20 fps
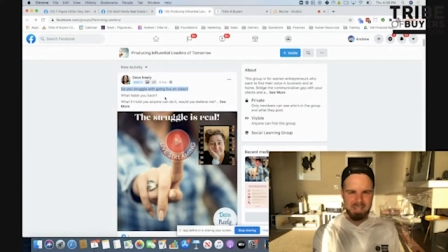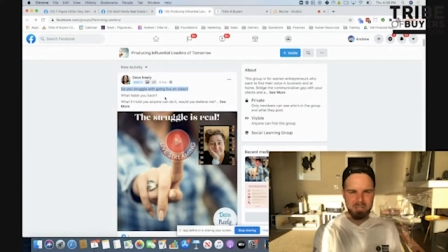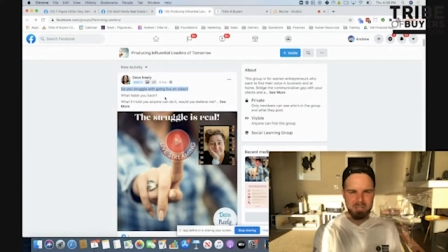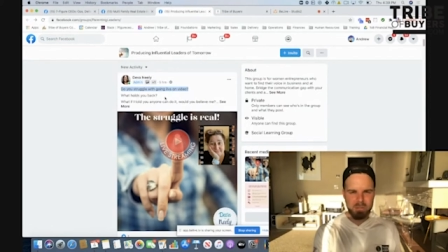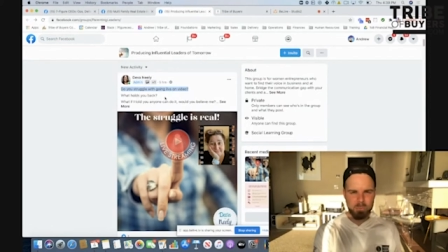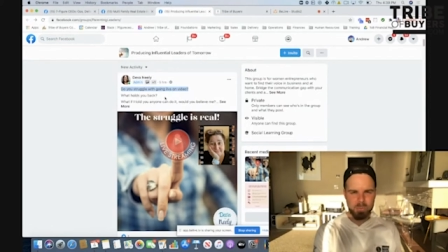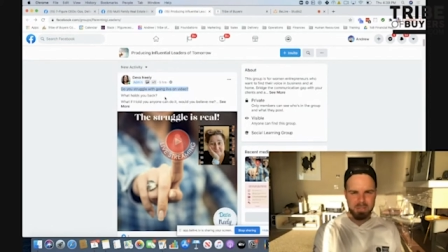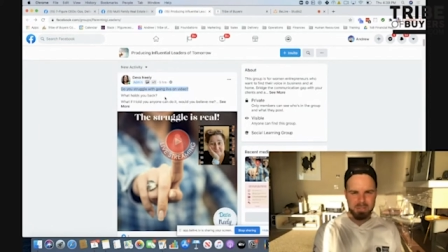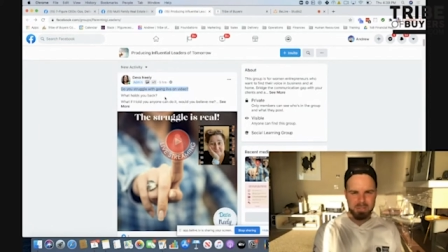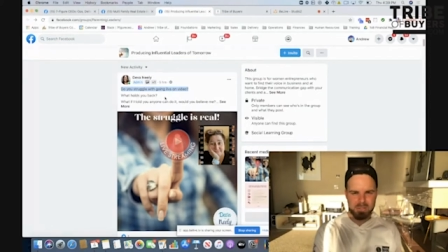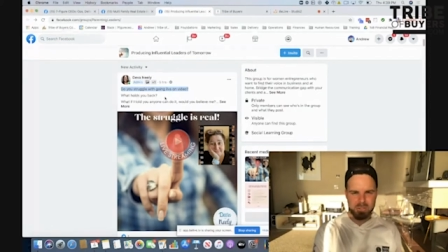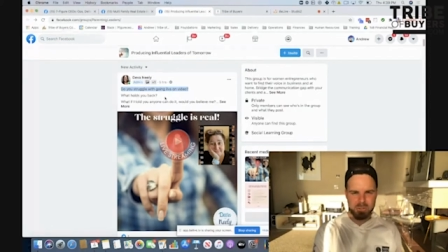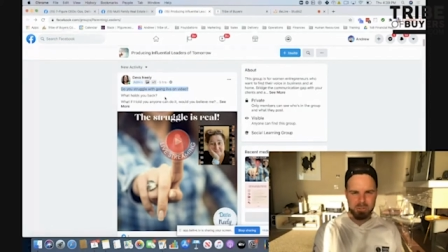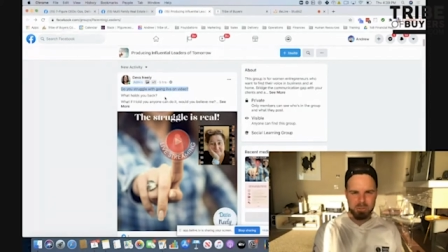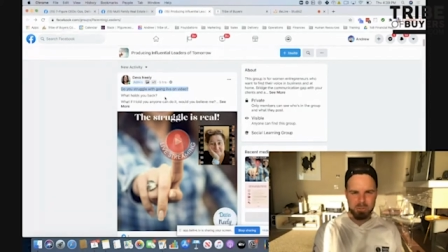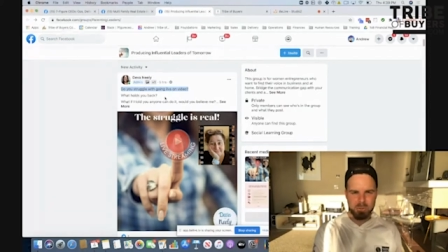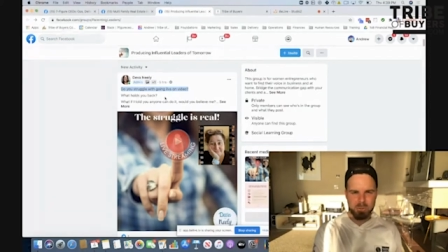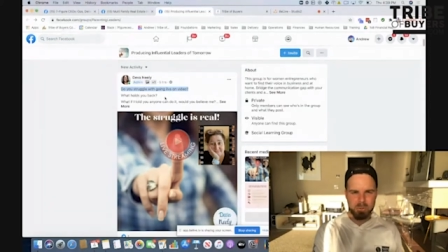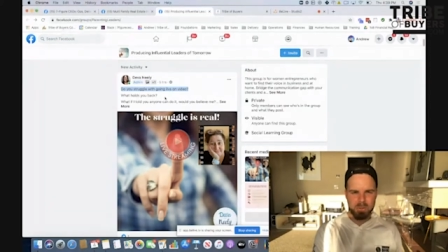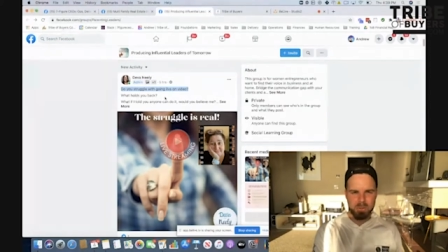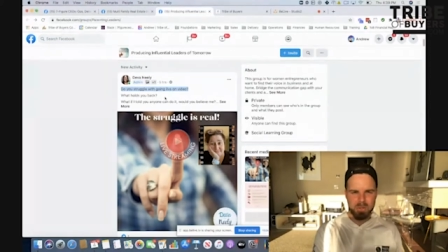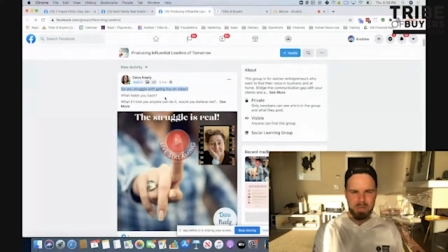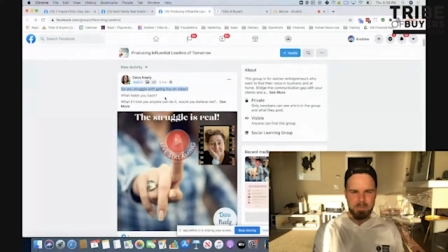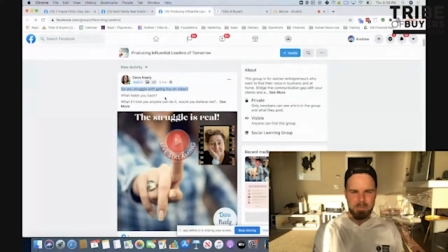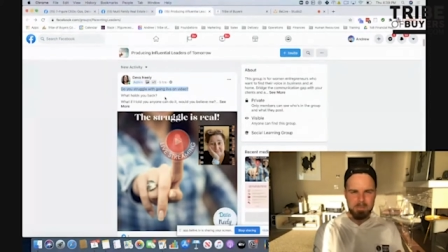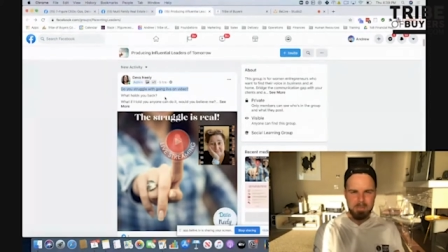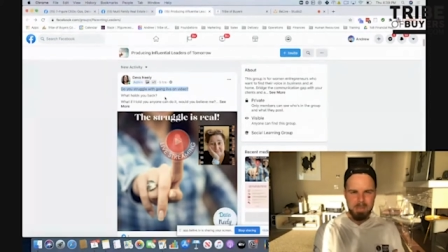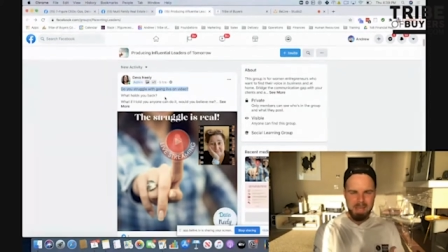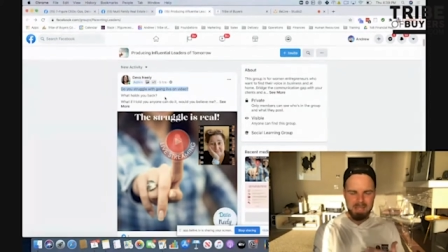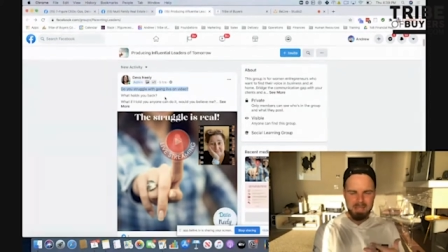you want to
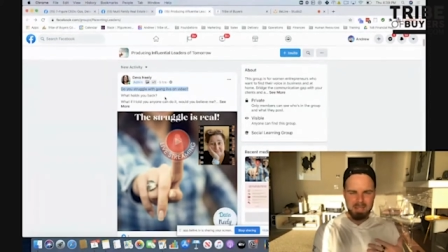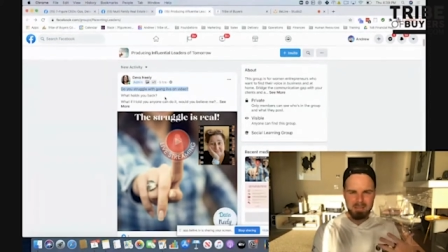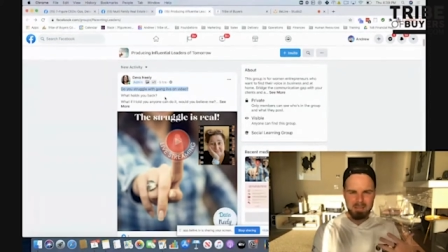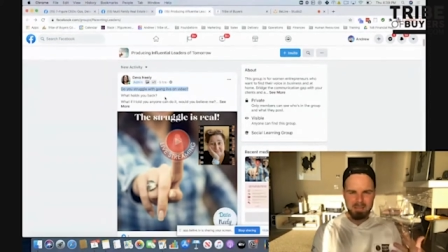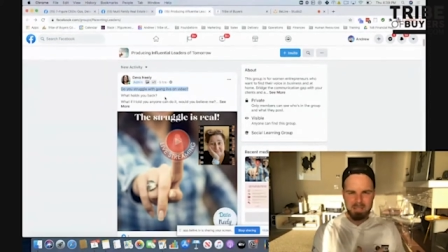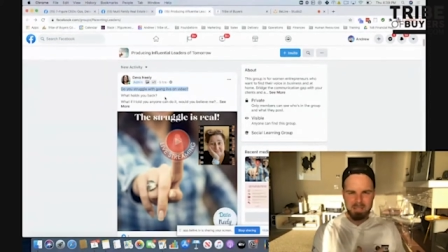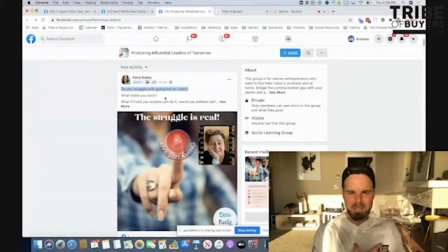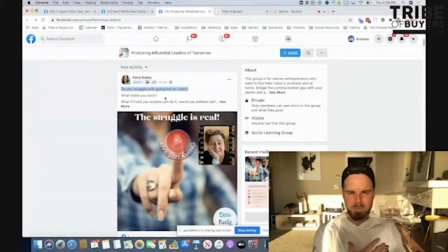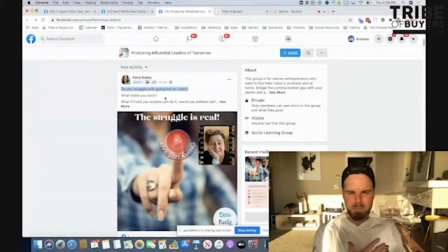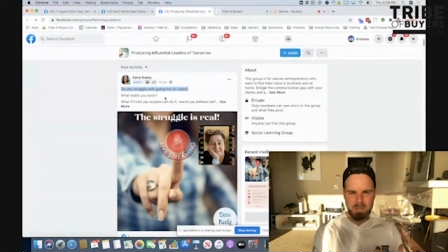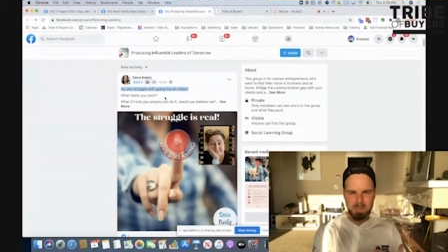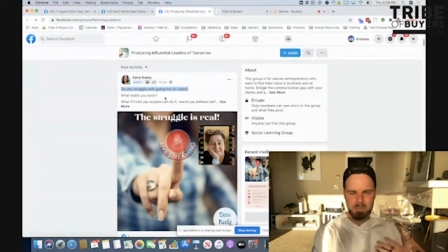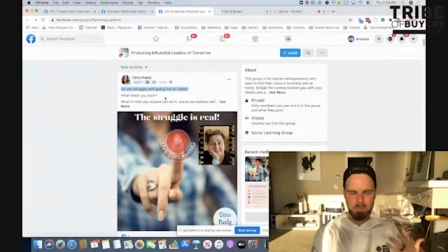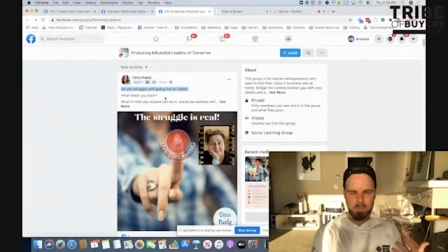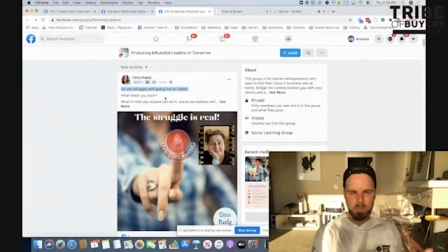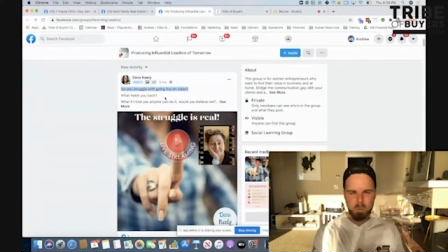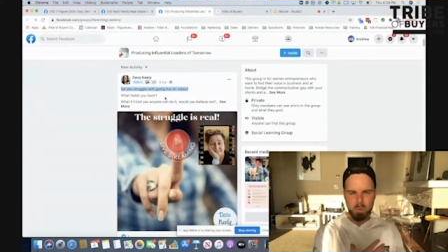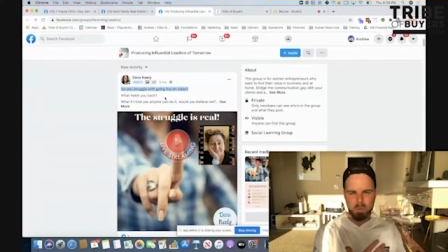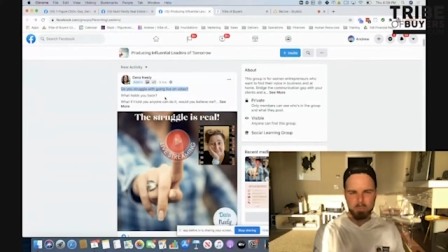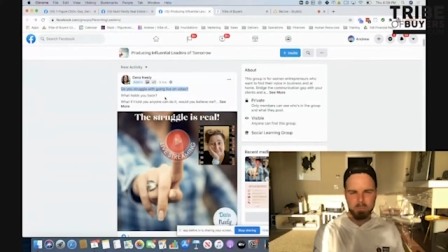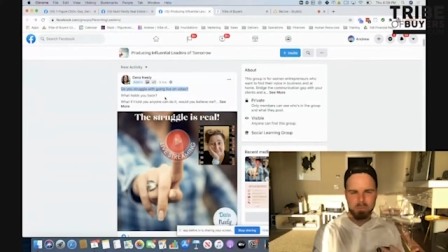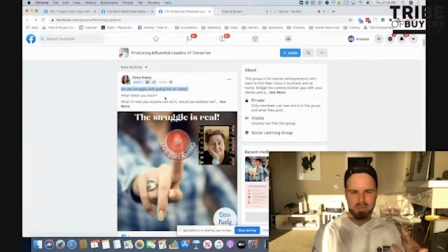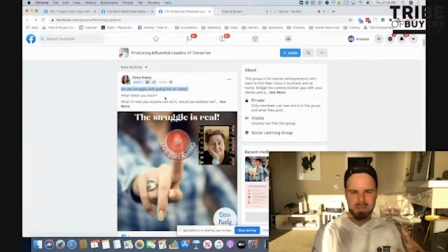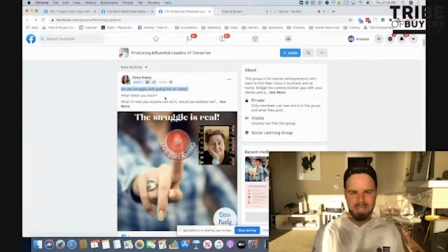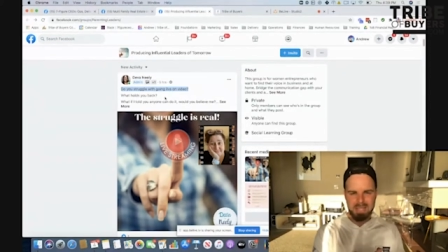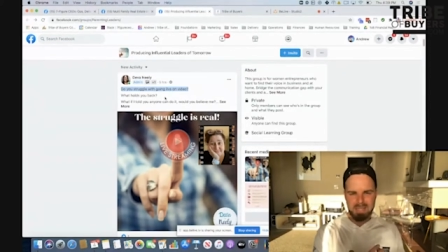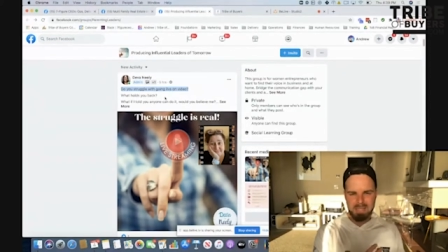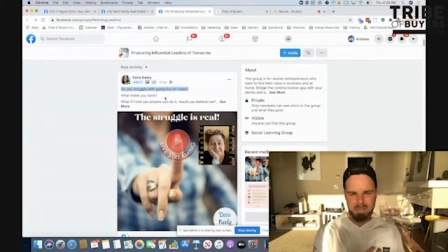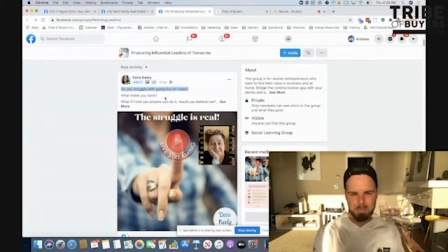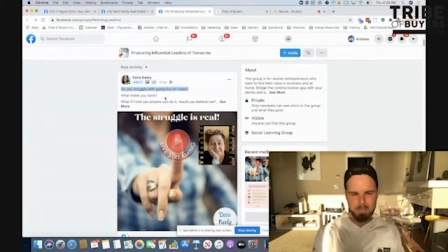make it a little bit more
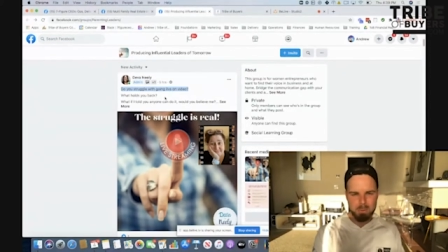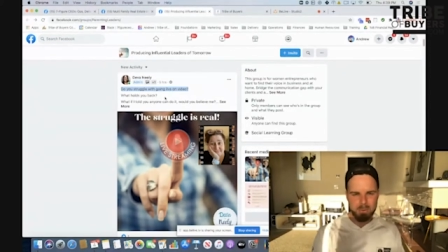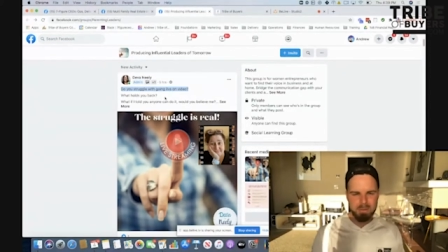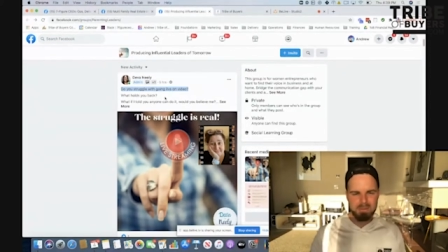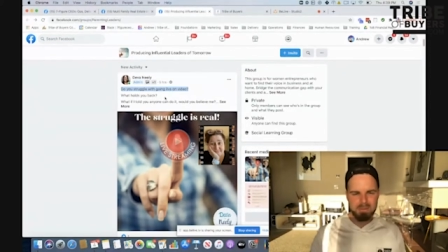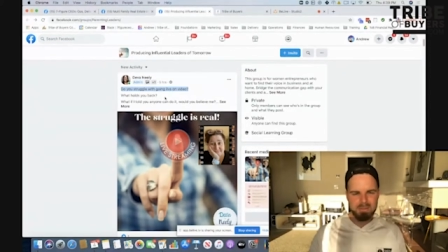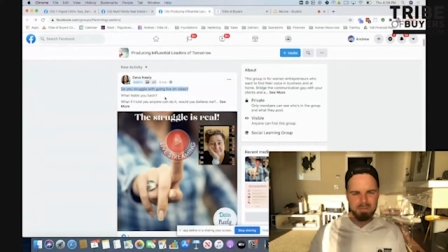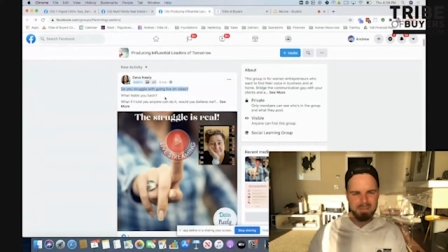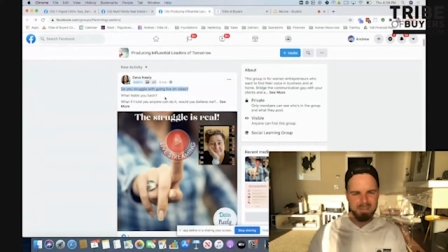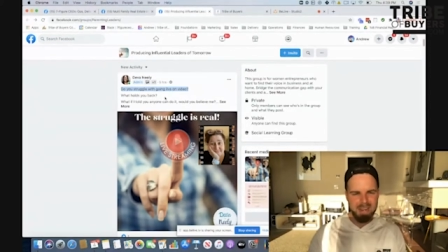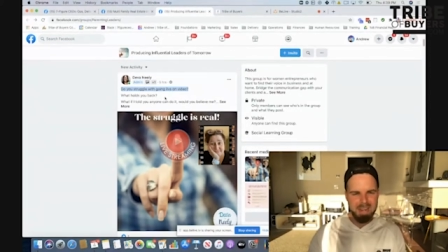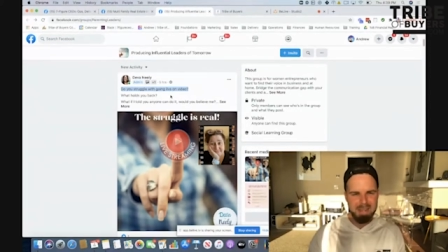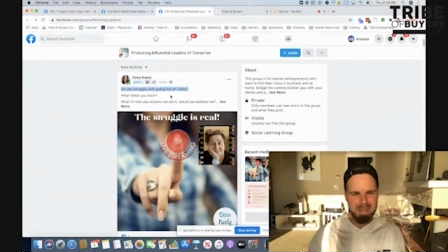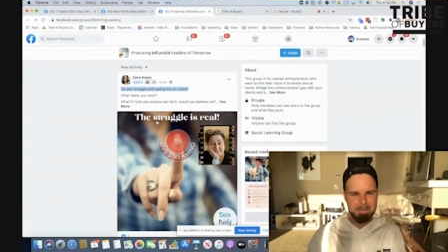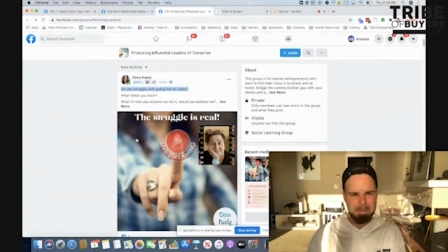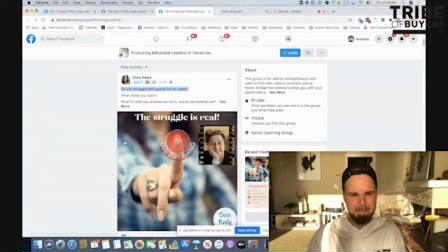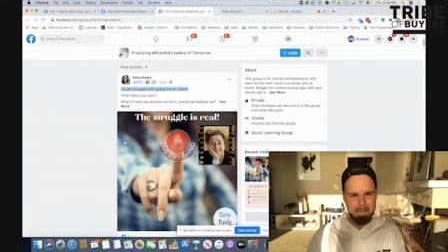relatable, right?